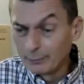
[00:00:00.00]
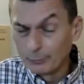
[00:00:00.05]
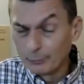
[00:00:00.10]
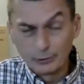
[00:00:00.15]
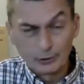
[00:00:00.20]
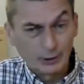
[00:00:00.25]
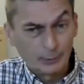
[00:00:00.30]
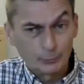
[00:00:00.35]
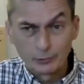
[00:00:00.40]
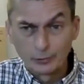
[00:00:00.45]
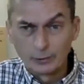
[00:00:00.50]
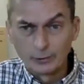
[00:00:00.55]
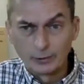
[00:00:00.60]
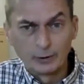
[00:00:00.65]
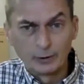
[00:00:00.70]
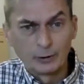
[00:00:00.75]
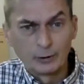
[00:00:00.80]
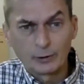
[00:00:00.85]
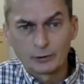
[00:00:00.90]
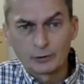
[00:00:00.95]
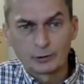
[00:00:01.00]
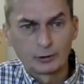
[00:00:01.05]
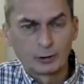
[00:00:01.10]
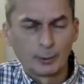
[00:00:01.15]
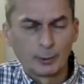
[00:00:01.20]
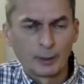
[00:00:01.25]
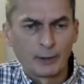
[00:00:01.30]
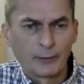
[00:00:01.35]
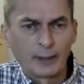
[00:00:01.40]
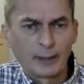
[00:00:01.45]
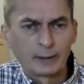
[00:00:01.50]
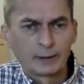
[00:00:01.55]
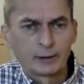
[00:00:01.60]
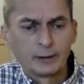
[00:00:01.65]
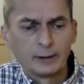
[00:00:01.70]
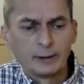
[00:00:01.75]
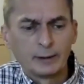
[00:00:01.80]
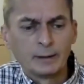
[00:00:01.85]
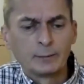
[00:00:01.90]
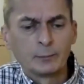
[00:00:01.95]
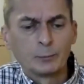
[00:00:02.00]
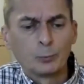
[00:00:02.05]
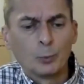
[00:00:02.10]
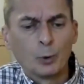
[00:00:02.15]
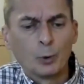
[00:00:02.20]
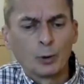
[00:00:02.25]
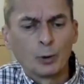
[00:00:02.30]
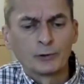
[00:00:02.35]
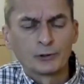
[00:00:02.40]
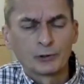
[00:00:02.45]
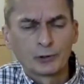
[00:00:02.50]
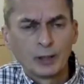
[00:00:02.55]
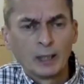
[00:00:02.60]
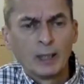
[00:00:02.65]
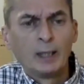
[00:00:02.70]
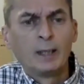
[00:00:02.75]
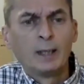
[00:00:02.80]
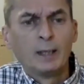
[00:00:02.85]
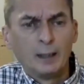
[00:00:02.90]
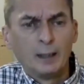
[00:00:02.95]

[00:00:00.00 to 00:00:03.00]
It was absolutely not about that. It was,